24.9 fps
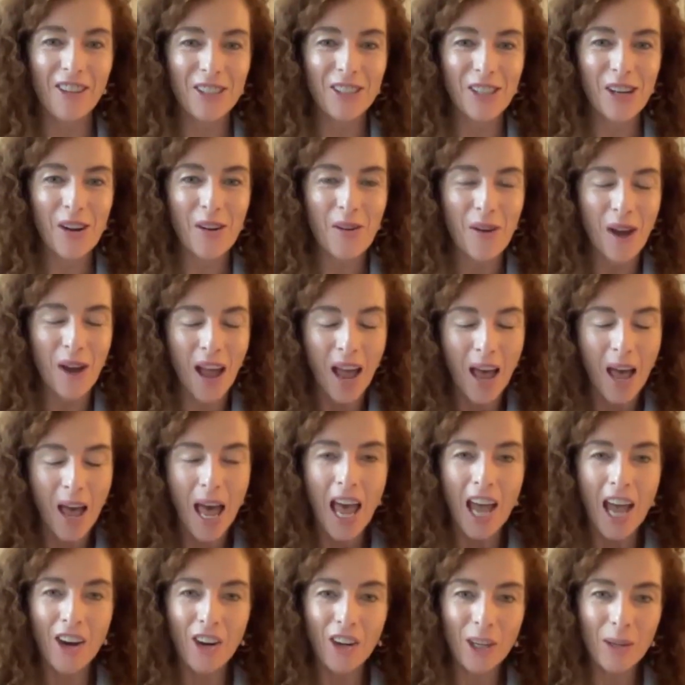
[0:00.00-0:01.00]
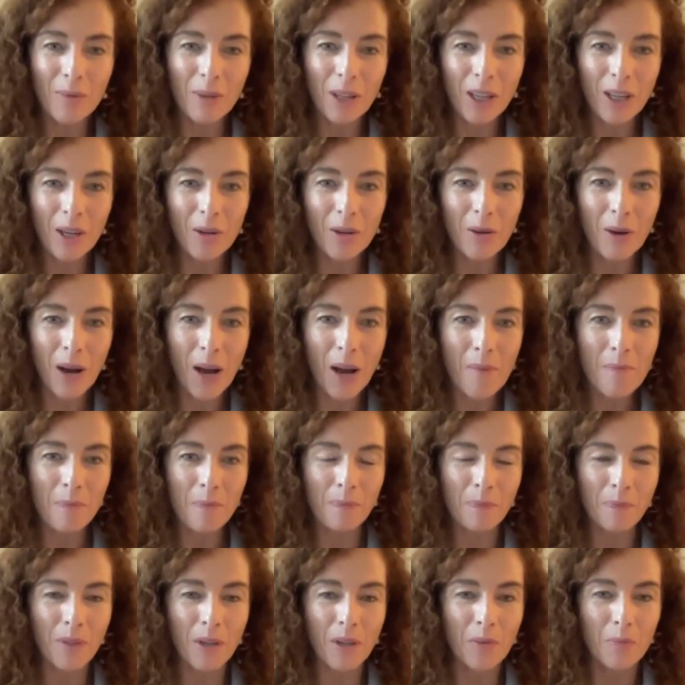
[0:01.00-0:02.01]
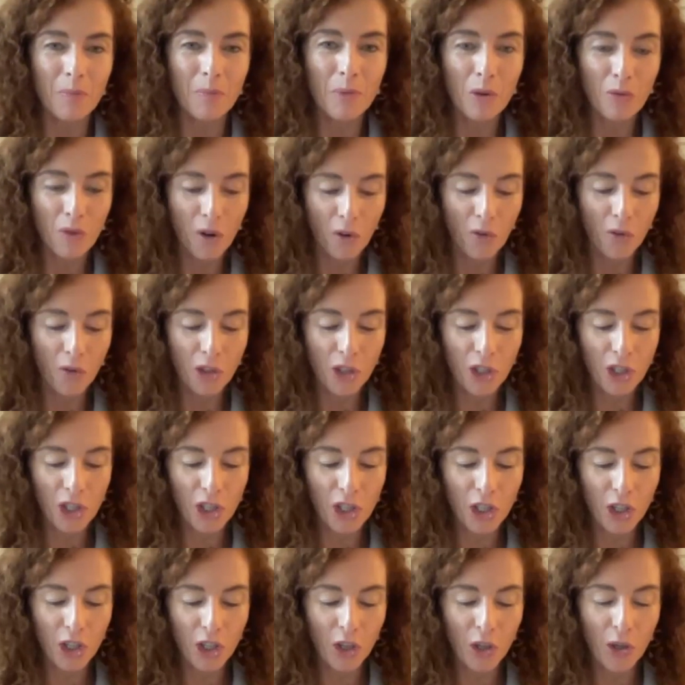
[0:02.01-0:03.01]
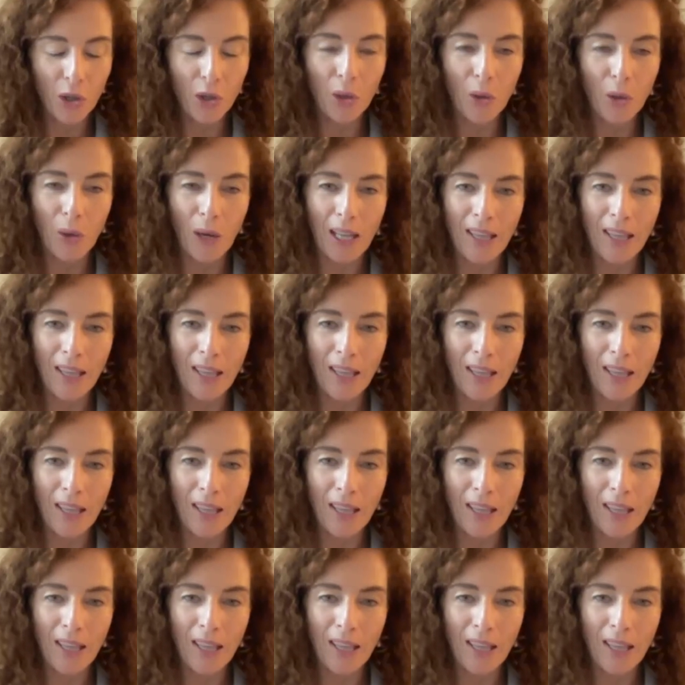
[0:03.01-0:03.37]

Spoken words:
So, Erin, I'm going to move over to you.